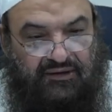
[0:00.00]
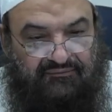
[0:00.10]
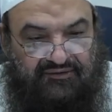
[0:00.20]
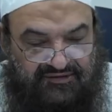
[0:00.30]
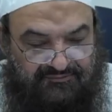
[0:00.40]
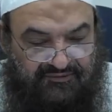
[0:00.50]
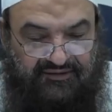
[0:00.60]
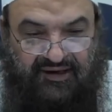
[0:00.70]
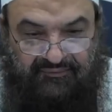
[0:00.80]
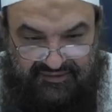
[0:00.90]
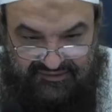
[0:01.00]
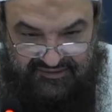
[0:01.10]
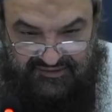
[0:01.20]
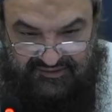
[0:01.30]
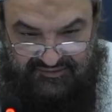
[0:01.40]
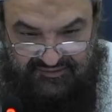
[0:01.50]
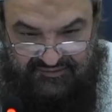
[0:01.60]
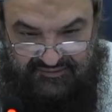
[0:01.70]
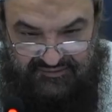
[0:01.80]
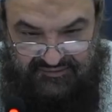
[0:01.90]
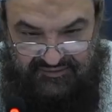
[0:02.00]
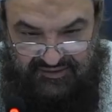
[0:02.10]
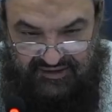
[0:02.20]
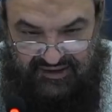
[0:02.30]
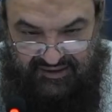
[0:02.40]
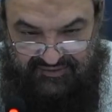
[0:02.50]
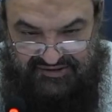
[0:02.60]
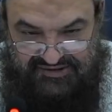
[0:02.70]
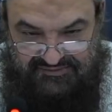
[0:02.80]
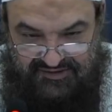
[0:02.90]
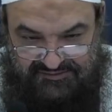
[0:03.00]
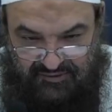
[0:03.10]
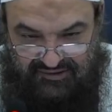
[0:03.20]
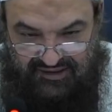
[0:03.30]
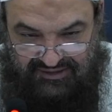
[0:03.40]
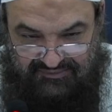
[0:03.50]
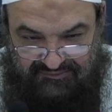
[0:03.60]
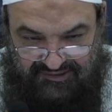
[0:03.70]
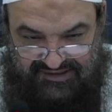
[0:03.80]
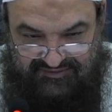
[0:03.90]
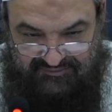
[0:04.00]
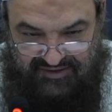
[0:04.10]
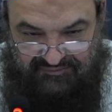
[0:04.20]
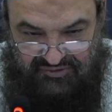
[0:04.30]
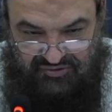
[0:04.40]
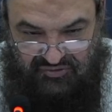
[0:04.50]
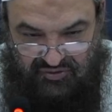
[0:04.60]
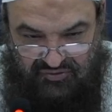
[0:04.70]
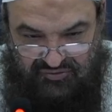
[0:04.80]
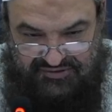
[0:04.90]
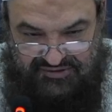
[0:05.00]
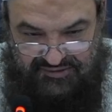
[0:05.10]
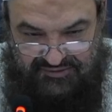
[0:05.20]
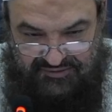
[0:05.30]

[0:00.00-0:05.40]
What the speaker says: Let me just put Ahmed here. Ahmed, just spotlight me, please. I've had me put your co-host.